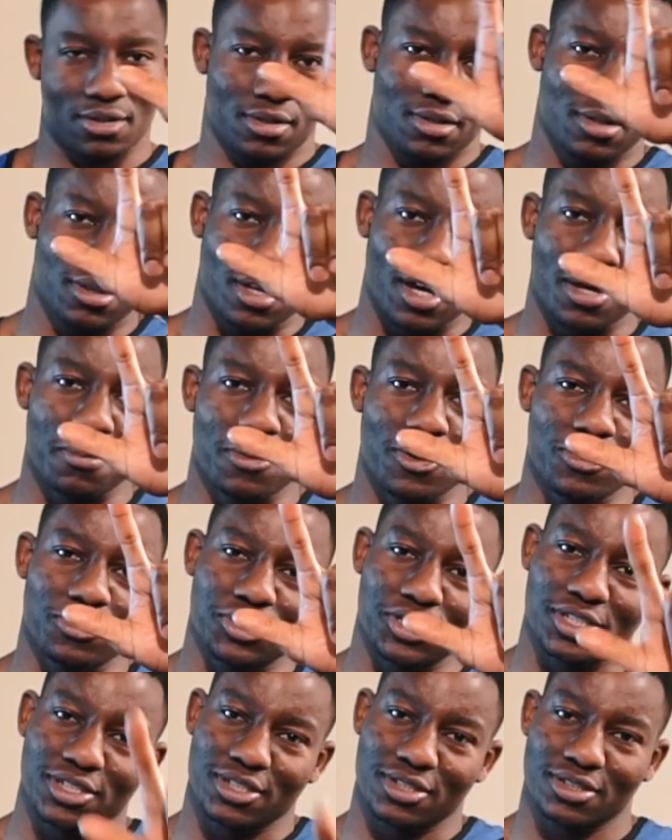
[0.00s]
that
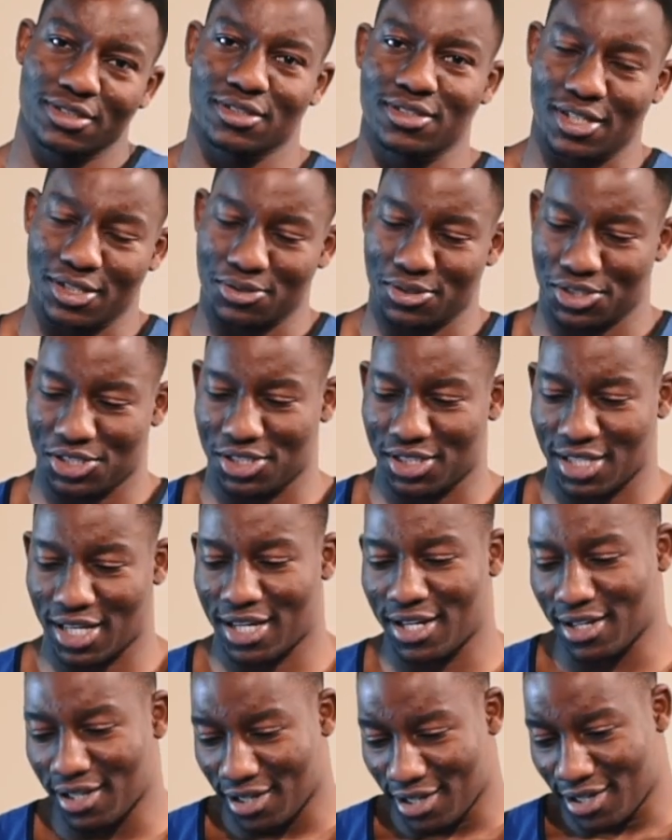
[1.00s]
emoji? That's what she
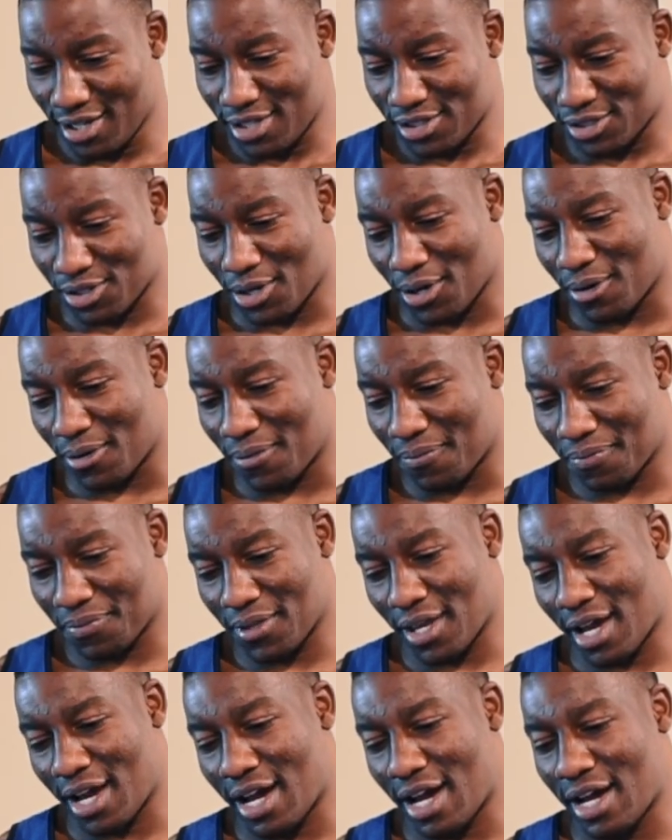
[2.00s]
said. So
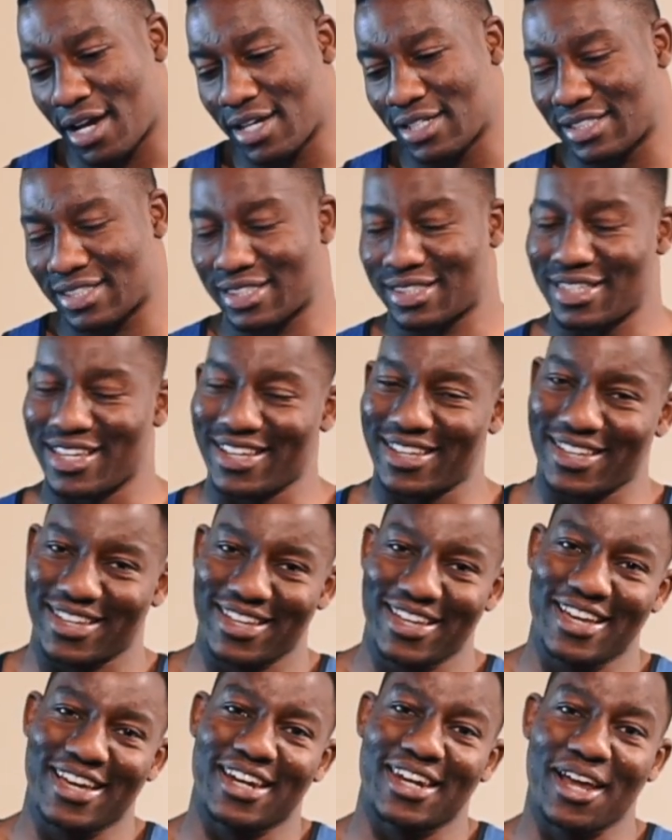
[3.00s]

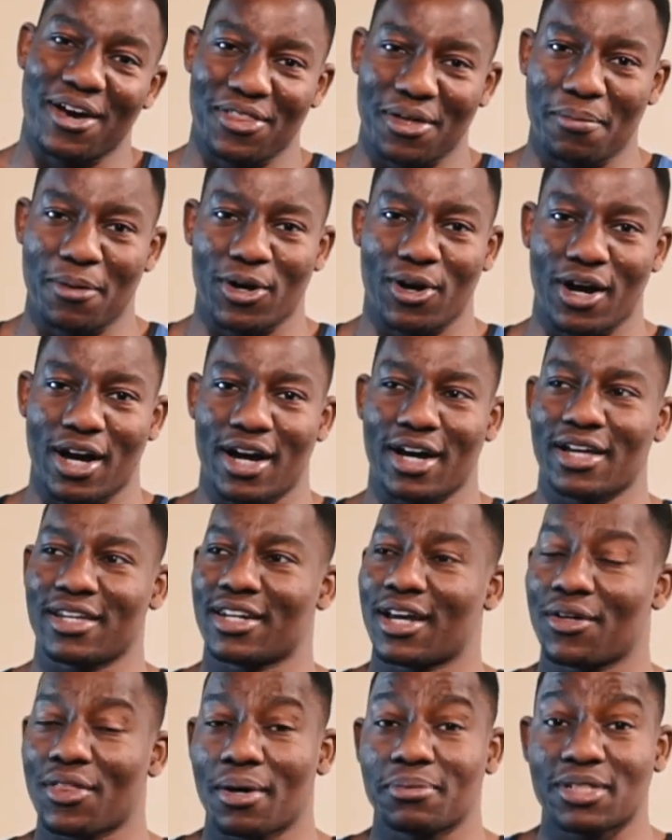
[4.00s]
now
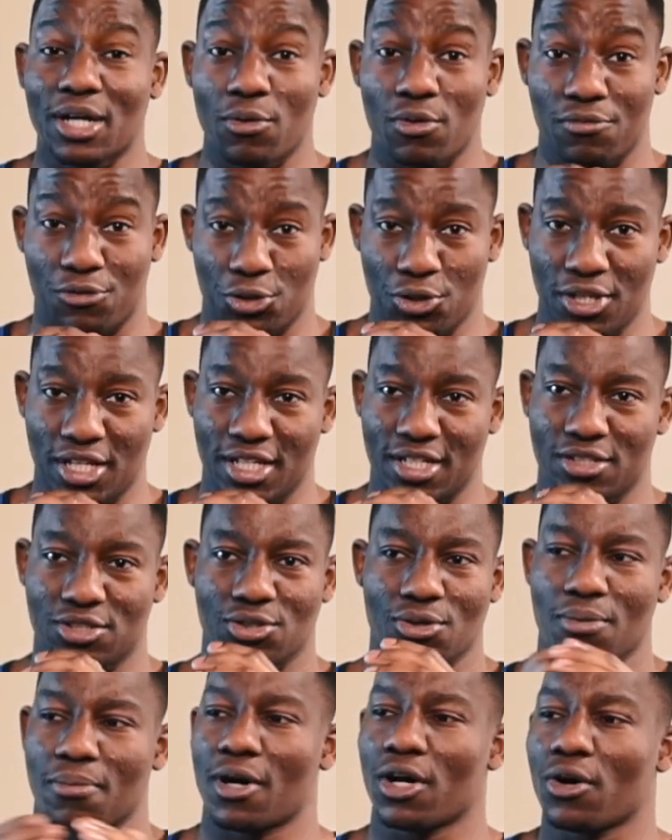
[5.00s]
that I'm done with uni,
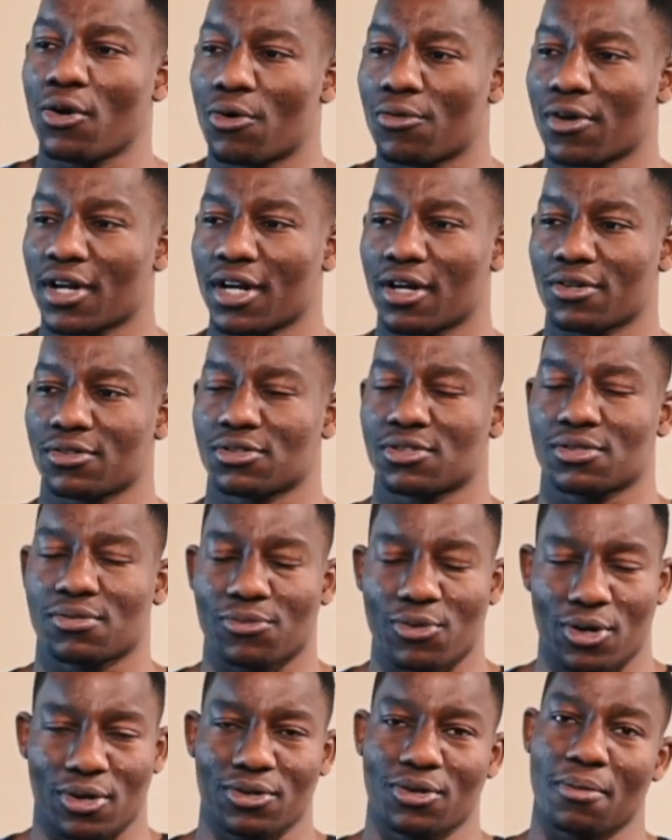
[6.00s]
so my goal right now is,
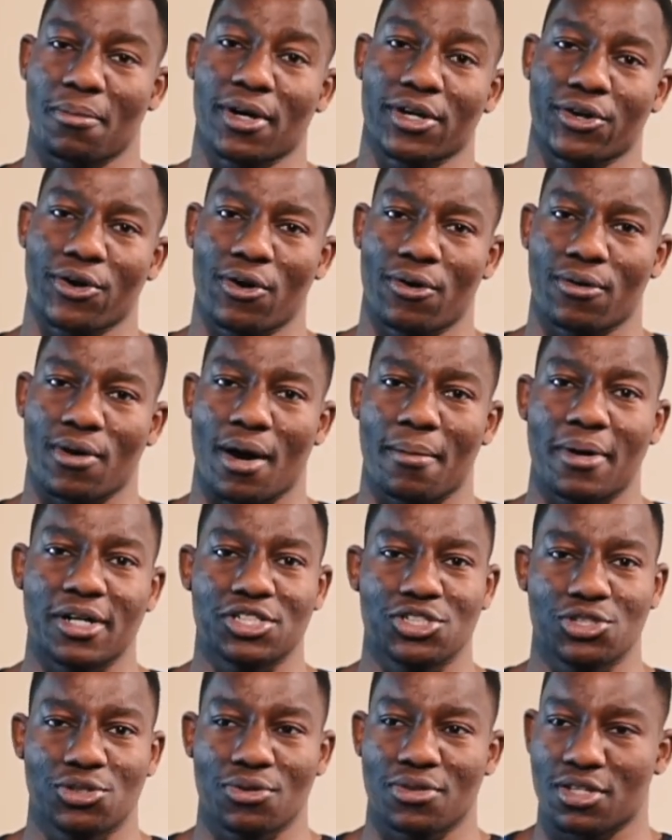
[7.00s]
well, not my goal, I'm
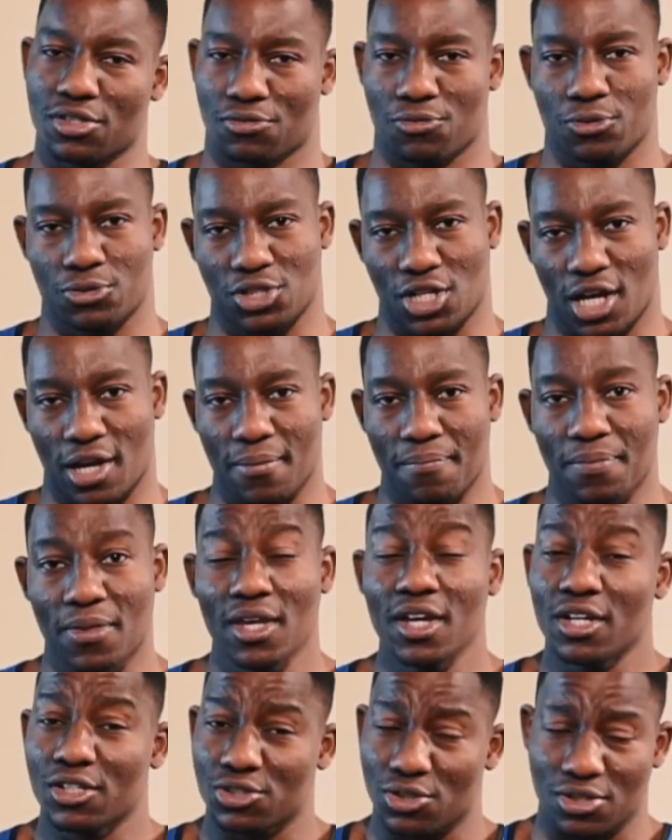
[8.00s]
actually doing this full time.
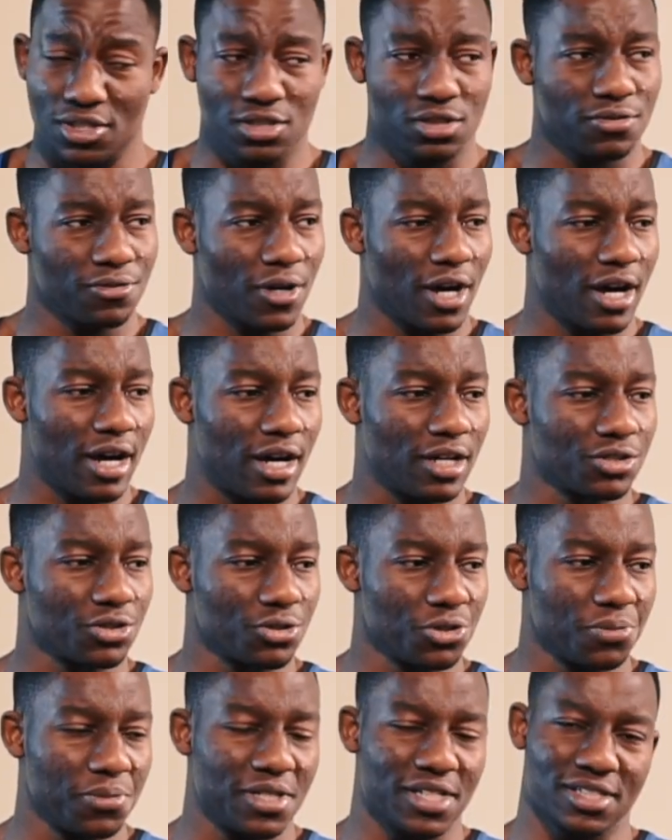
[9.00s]
So this
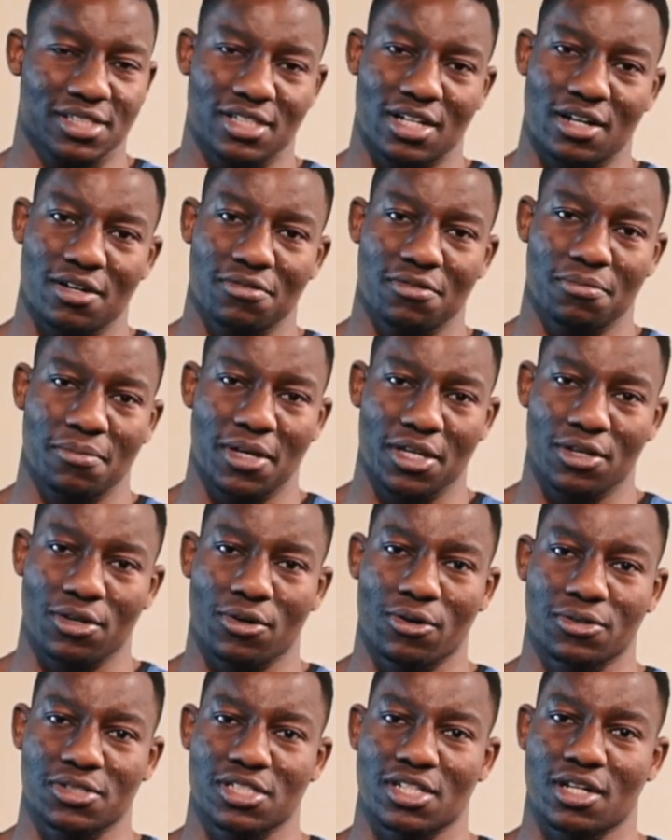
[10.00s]
social media stuff, making
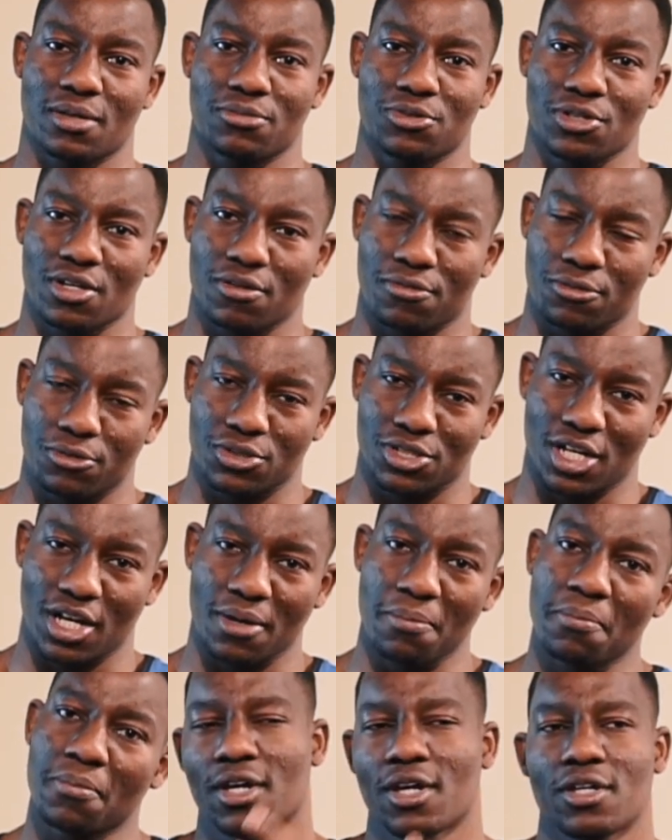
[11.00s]
content, I'm doing it full
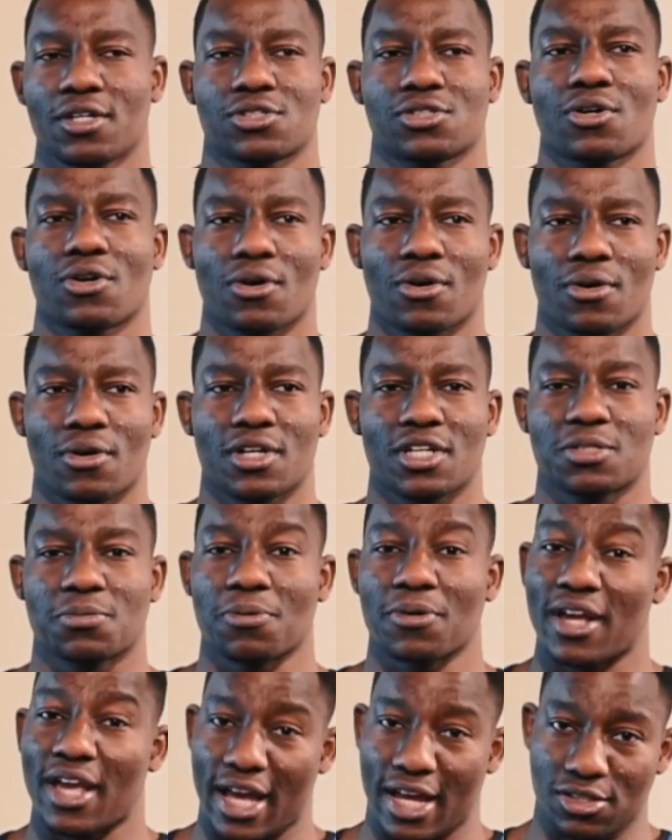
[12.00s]
time. So it's
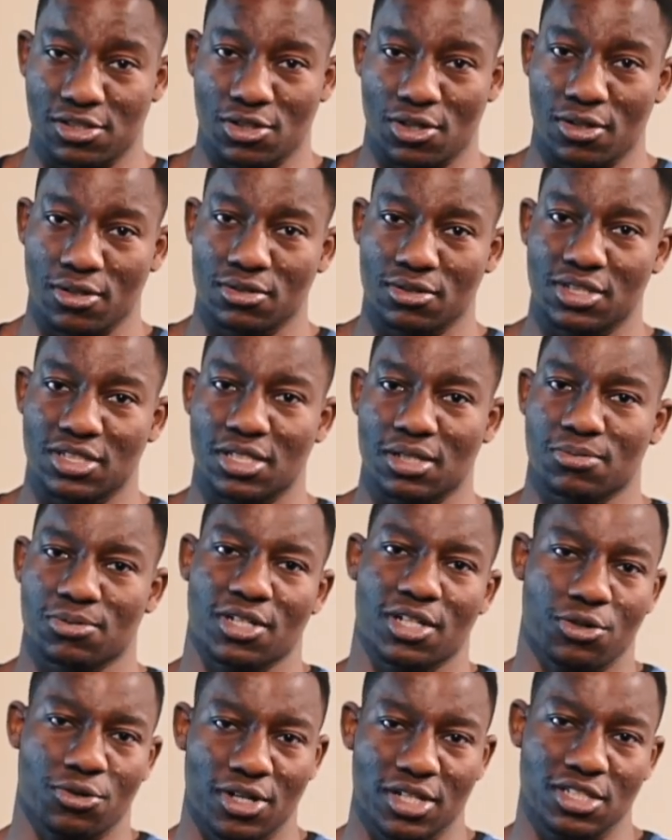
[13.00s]
pretty hands-on in terms of
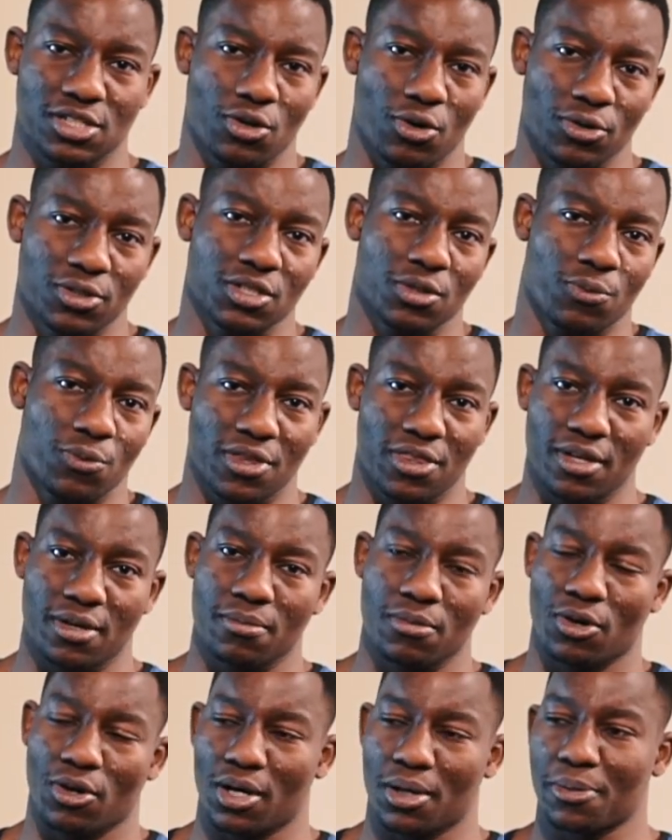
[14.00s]
like creating content with them,
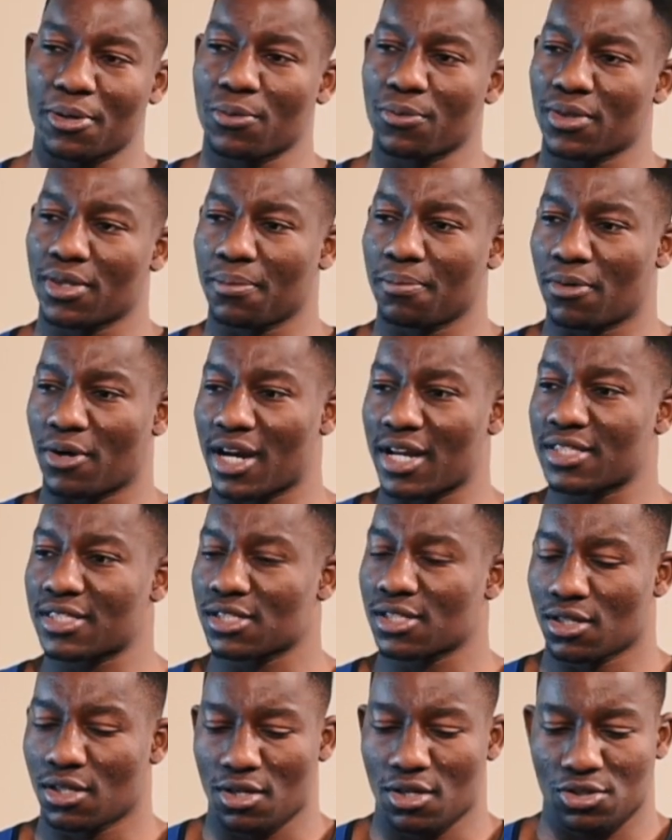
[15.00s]
collaborating with the brands.
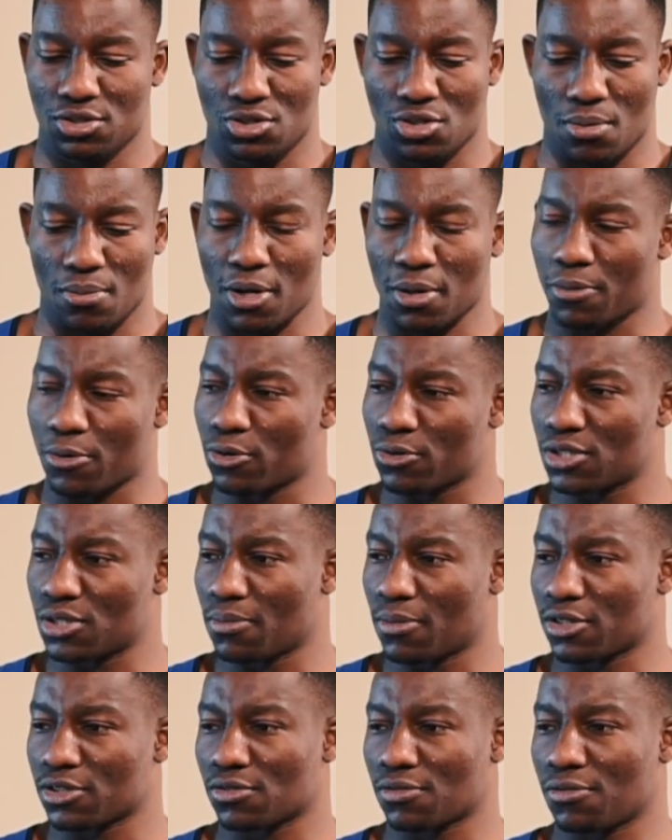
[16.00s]
So my protein,
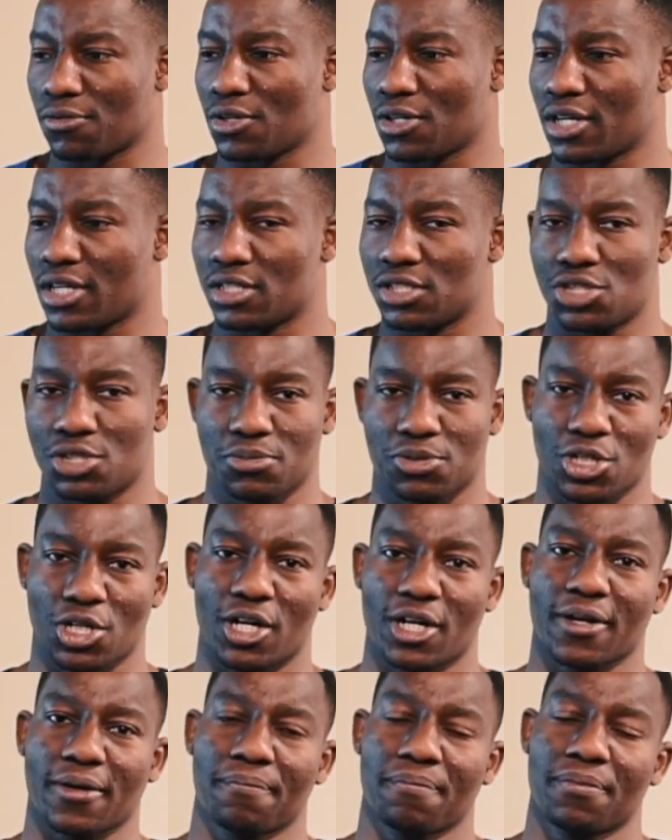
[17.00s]
master food, and Gymshark.